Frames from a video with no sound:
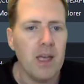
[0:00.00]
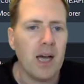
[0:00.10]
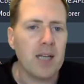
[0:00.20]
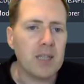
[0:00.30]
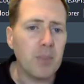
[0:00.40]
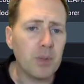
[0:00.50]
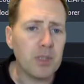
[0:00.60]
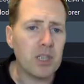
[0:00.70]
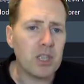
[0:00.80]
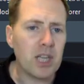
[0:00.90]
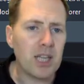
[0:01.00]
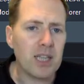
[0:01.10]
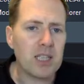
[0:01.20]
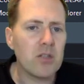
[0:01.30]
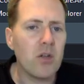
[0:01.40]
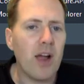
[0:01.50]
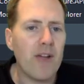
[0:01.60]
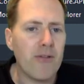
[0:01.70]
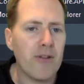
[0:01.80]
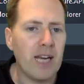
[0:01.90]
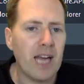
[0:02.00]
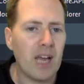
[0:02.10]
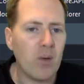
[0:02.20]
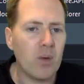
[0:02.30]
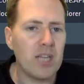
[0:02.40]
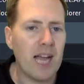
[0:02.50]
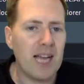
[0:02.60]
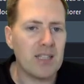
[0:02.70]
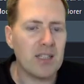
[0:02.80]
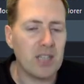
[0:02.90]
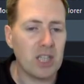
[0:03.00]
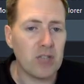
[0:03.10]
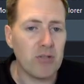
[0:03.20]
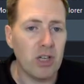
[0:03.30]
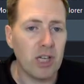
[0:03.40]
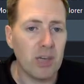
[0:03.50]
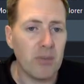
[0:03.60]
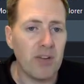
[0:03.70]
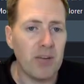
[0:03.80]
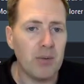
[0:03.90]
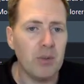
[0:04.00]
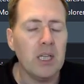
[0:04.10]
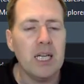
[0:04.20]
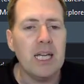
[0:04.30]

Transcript: It's important to check this. Not every language has dictionary lookup available,